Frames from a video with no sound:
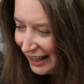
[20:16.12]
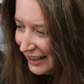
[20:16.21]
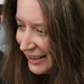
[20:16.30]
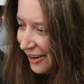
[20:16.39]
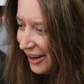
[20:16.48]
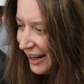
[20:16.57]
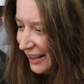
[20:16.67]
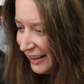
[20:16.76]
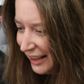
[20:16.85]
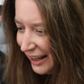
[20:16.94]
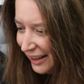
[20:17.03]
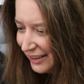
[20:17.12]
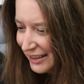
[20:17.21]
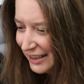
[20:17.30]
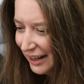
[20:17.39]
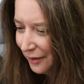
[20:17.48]
Is there anything
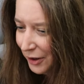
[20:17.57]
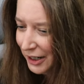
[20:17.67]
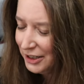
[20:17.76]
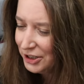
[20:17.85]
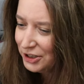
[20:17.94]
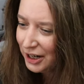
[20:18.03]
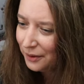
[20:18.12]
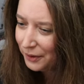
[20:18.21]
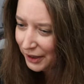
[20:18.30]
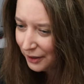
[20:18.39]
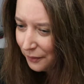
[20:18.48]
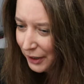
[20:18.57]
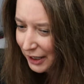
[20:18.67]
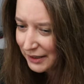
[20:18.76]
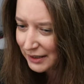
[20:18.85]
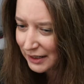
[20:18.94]
else that I wanted to share with you? What
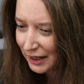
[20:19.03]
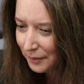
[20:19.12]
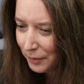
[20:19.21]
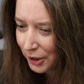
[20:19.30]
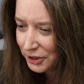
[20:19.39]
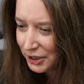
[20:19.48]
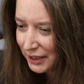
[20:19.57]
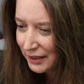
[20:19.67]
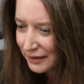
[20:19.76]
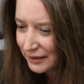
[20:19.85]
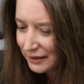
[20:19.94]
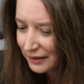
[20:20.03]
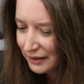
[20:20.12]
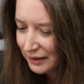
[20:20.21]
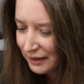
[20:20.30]
else did I purchase?